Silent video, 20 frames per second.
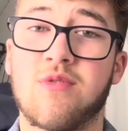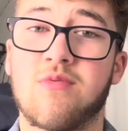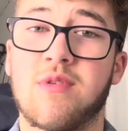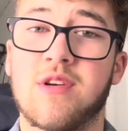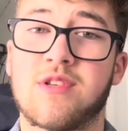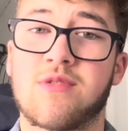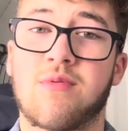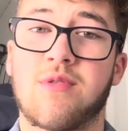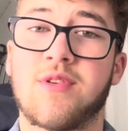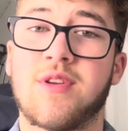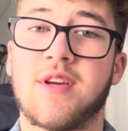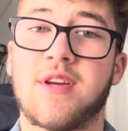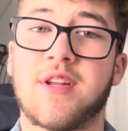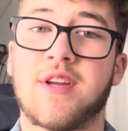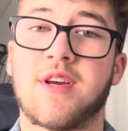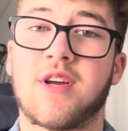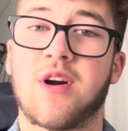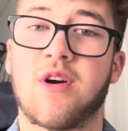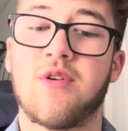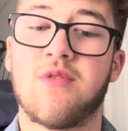which one you're going
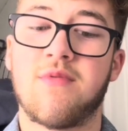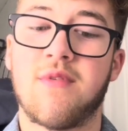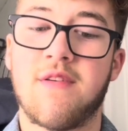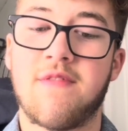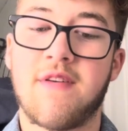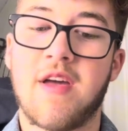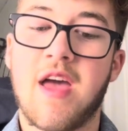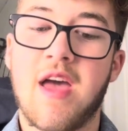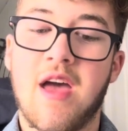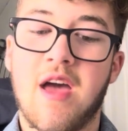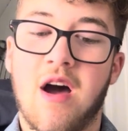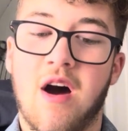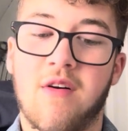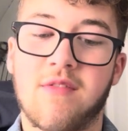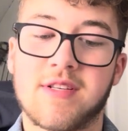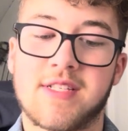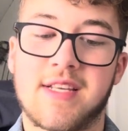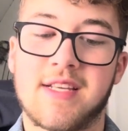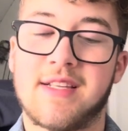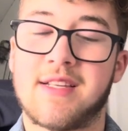to go with.
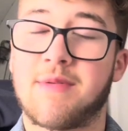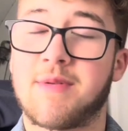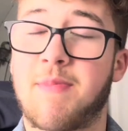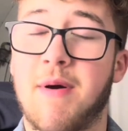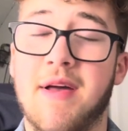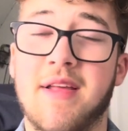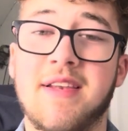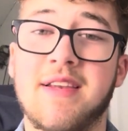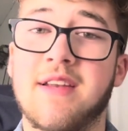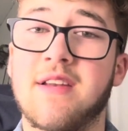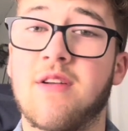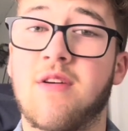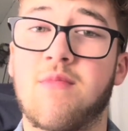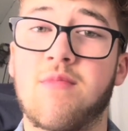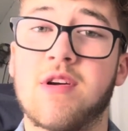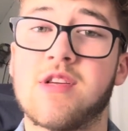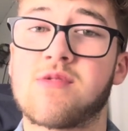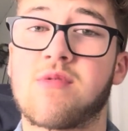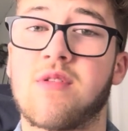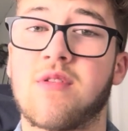Obviously, depending on
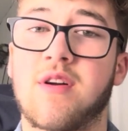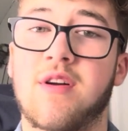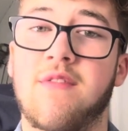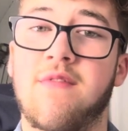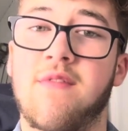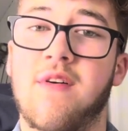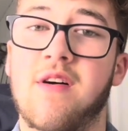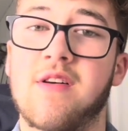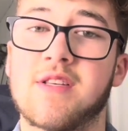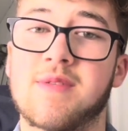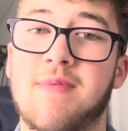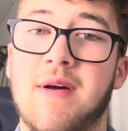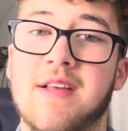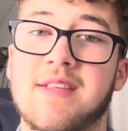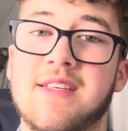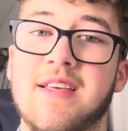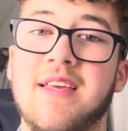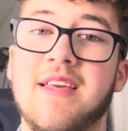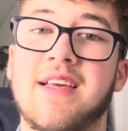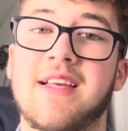which one converts
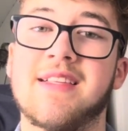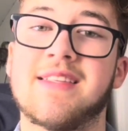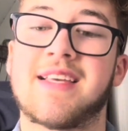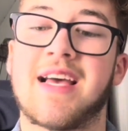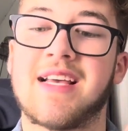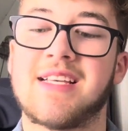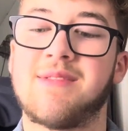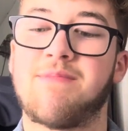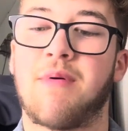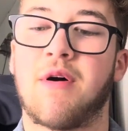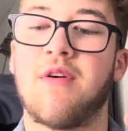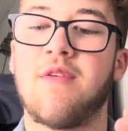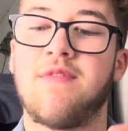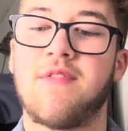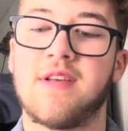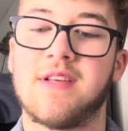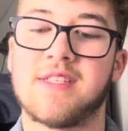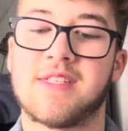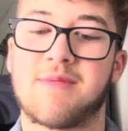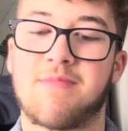better, you can test both,
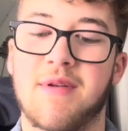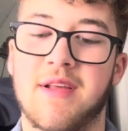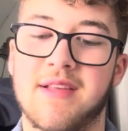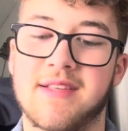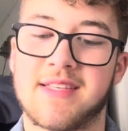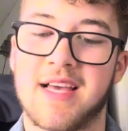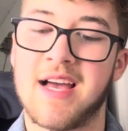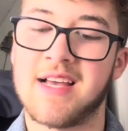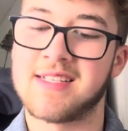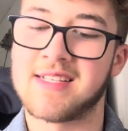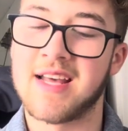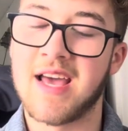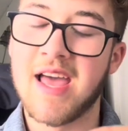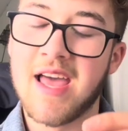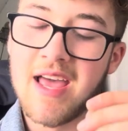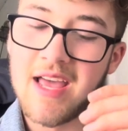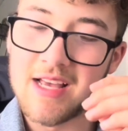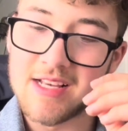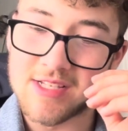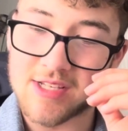you can split test.
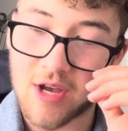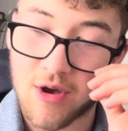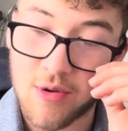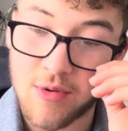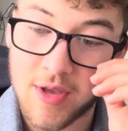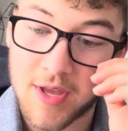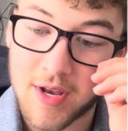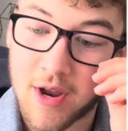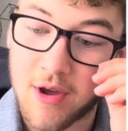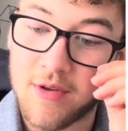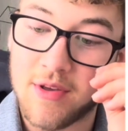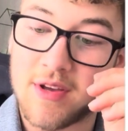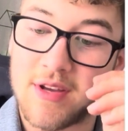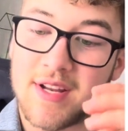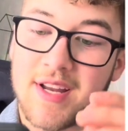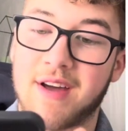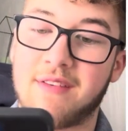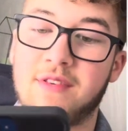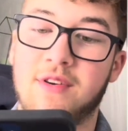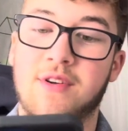So, you know, you
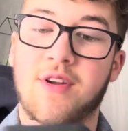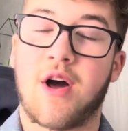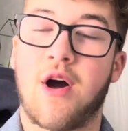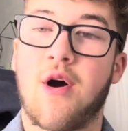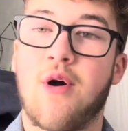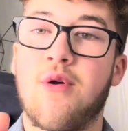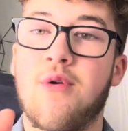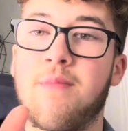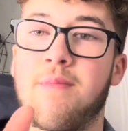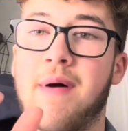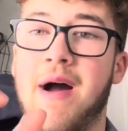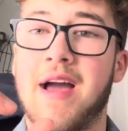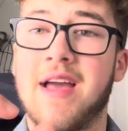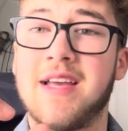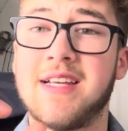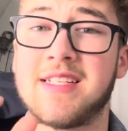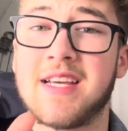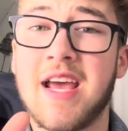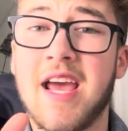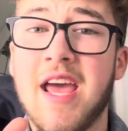could have it on a home
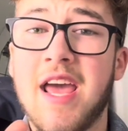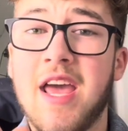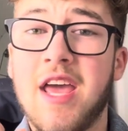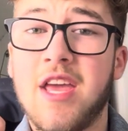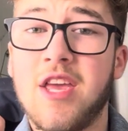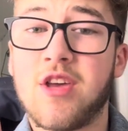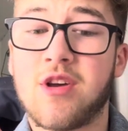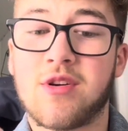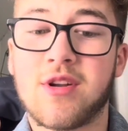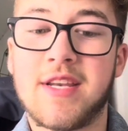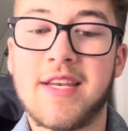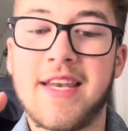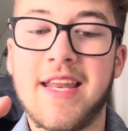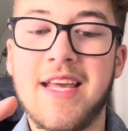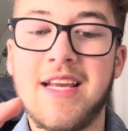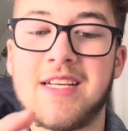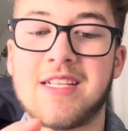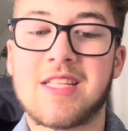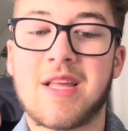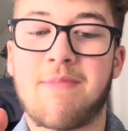page. You could
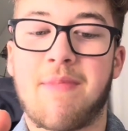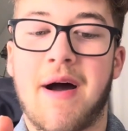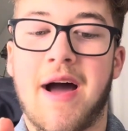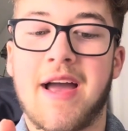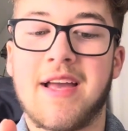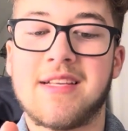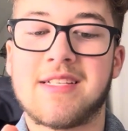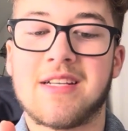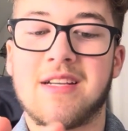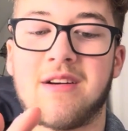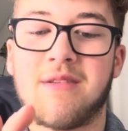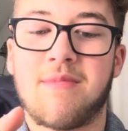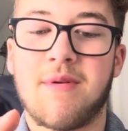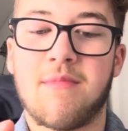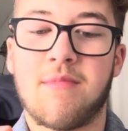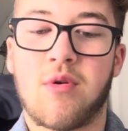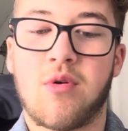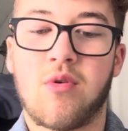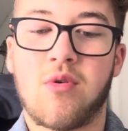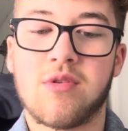niche the page a little bit
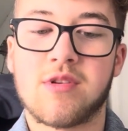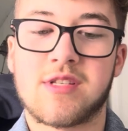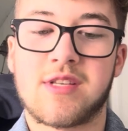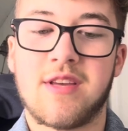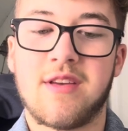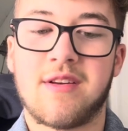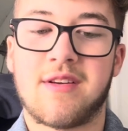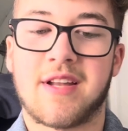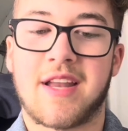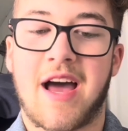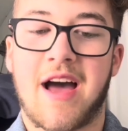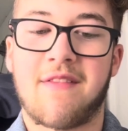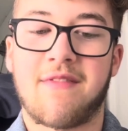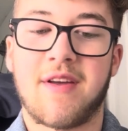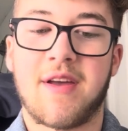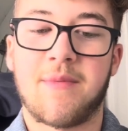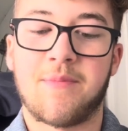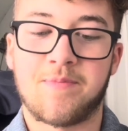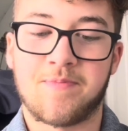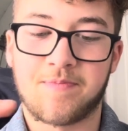more. So you could have
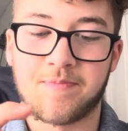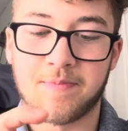it,